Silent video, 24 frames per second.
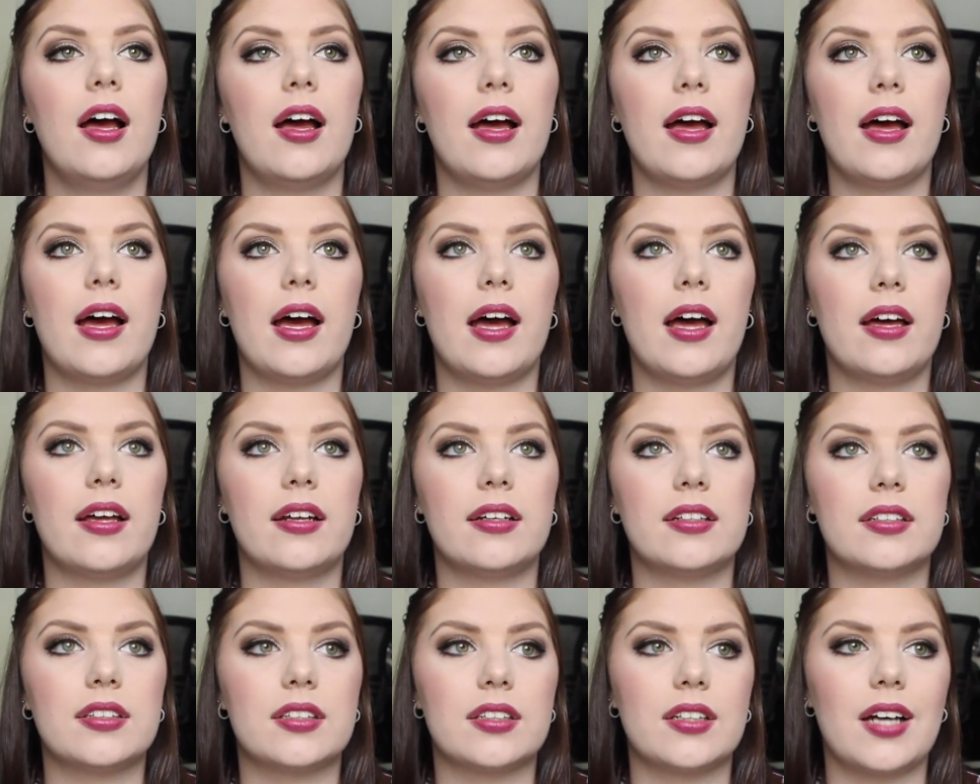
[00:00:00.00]

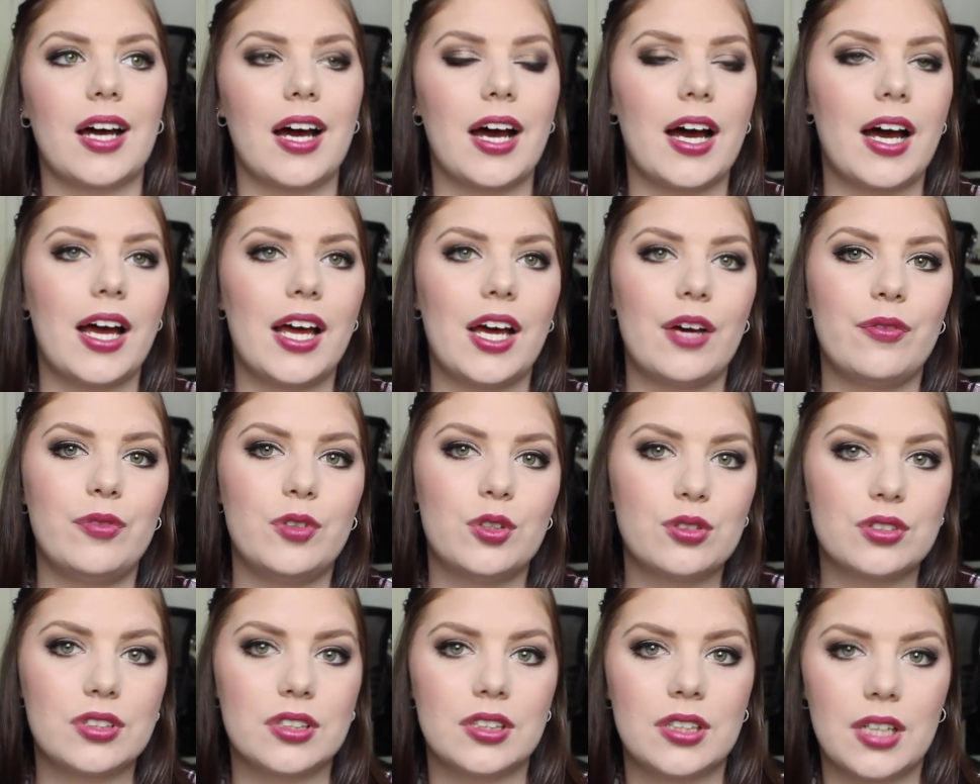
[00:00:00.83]
And I have
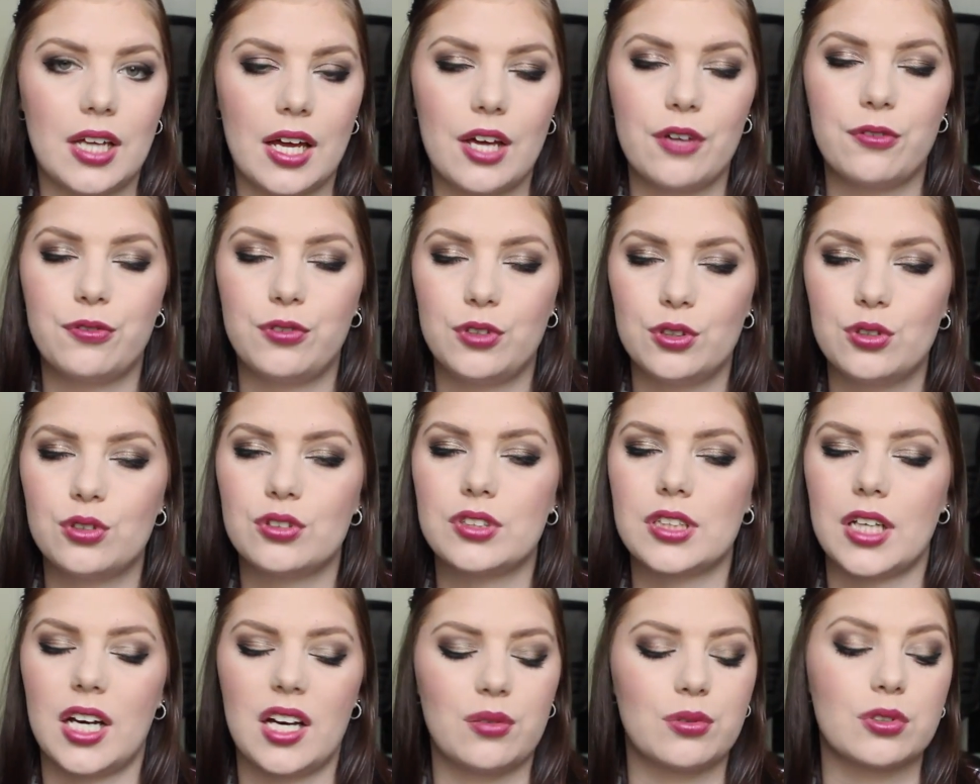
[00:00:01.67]
used it a few
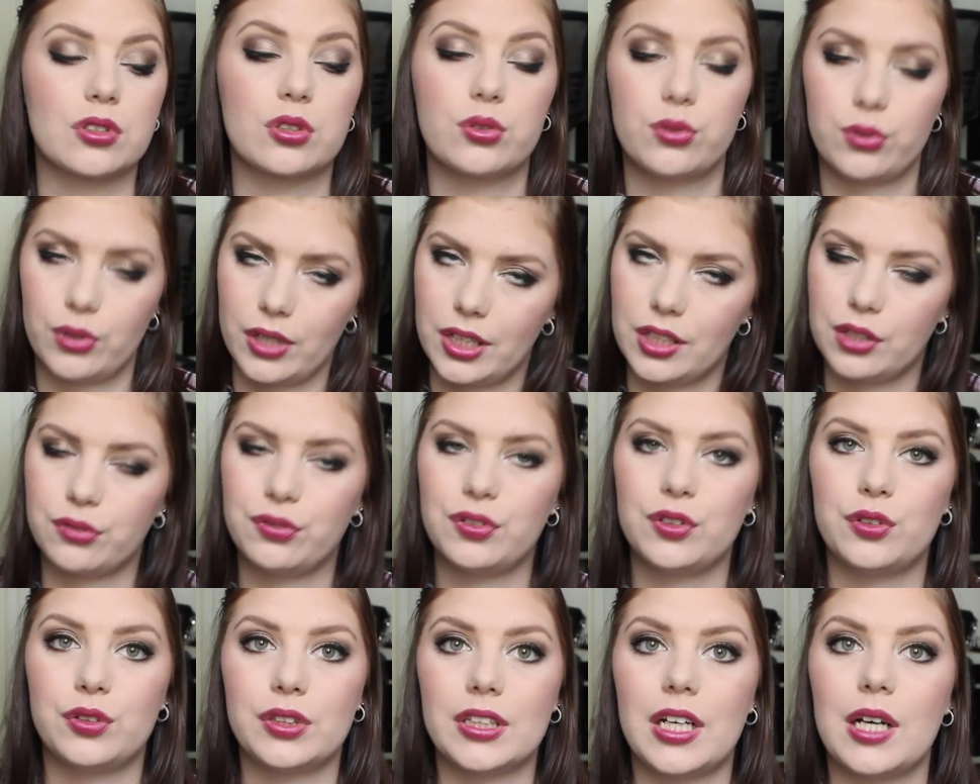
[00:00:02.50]
times, quite a
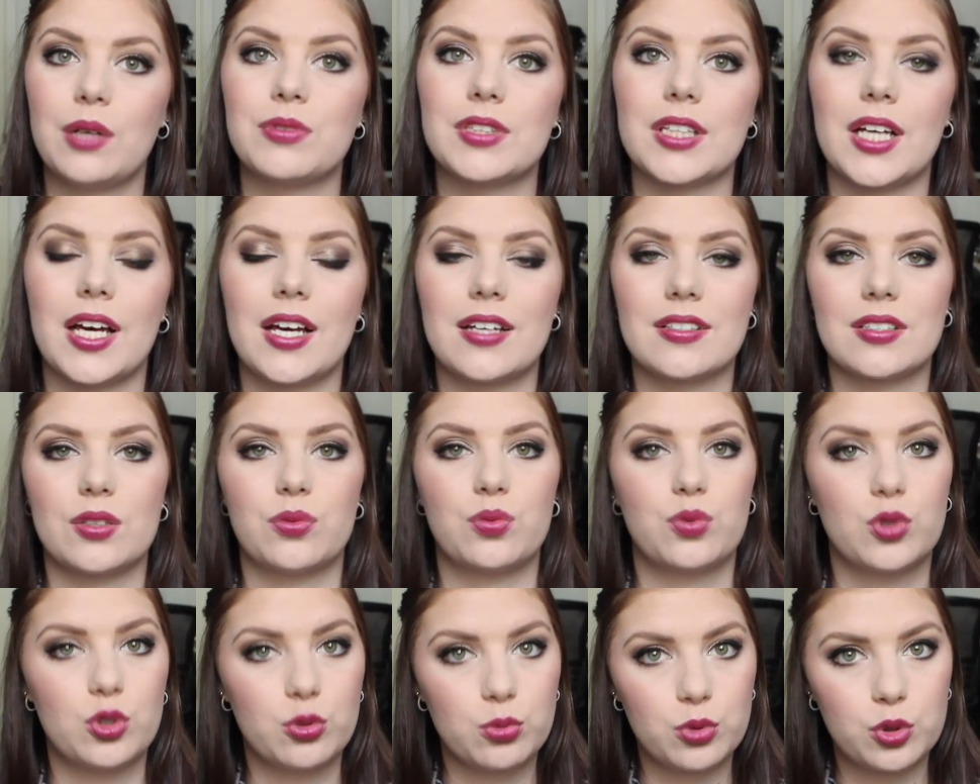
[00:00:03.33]
few times, as a
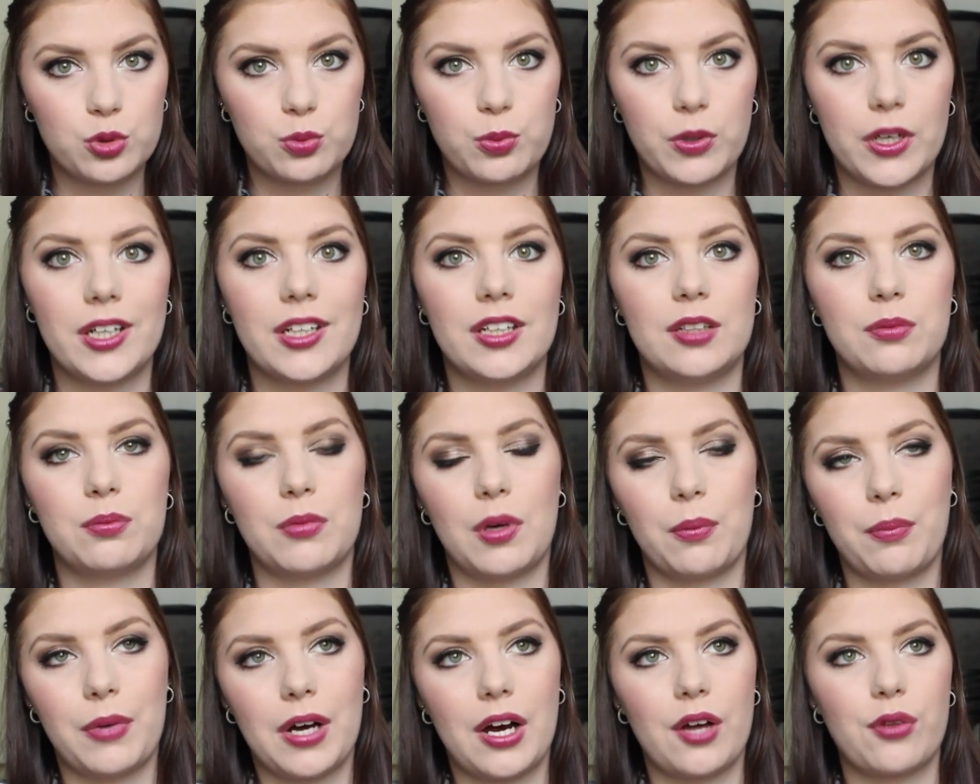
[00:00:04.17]
room spray in
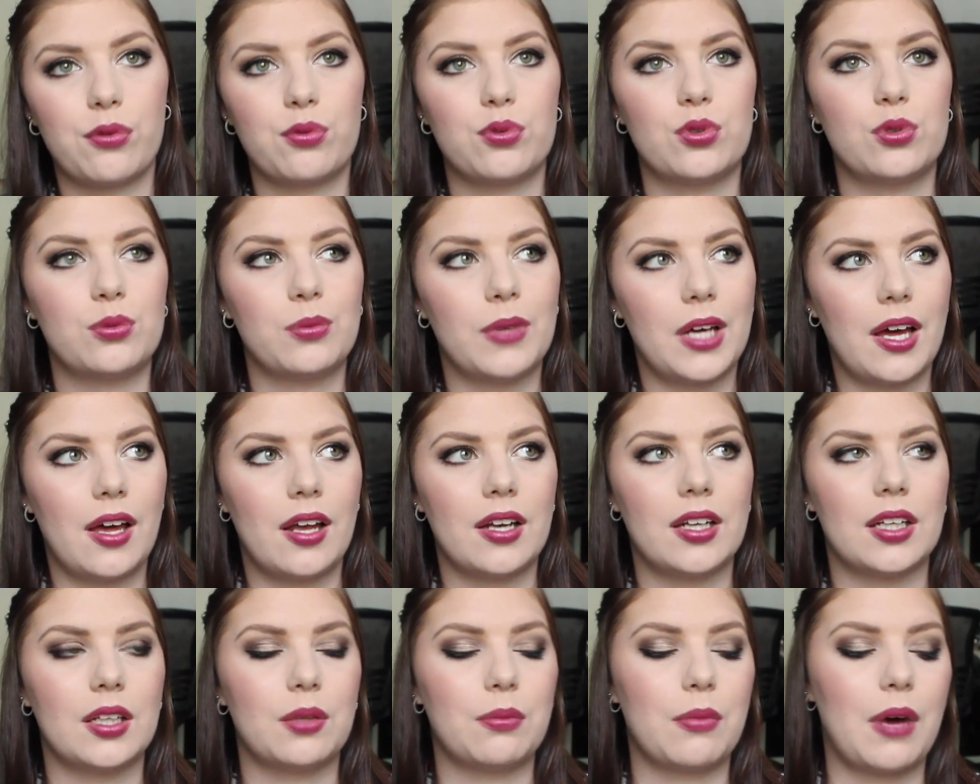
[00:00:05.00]
my bathroom
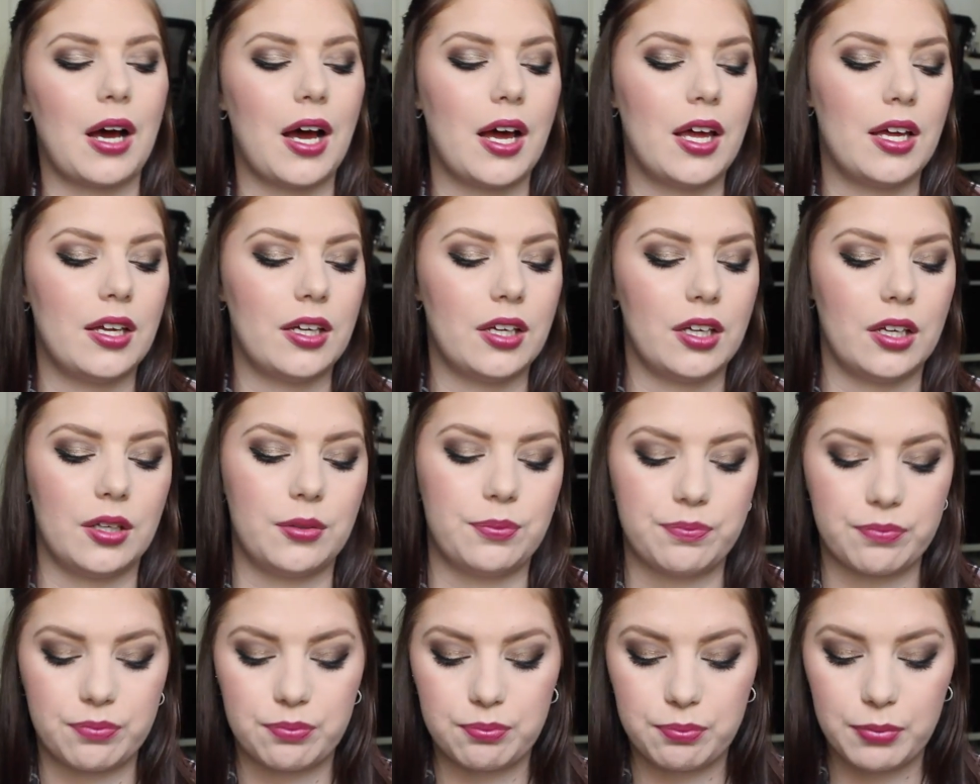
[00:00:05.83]
and in my
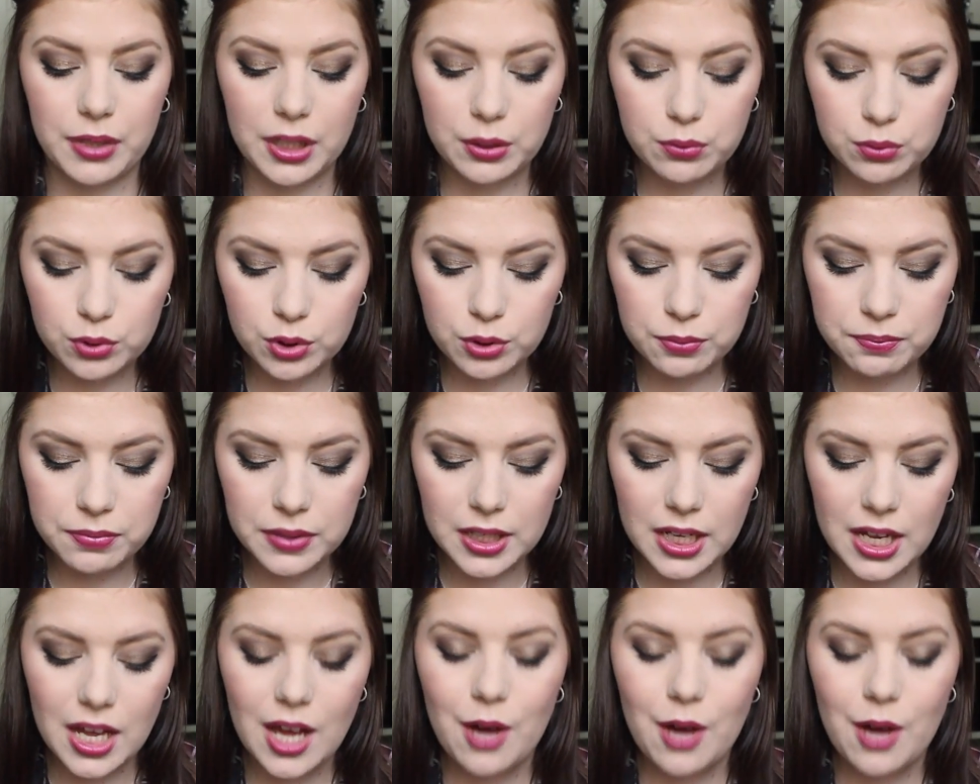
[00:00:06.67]
um, bedroom.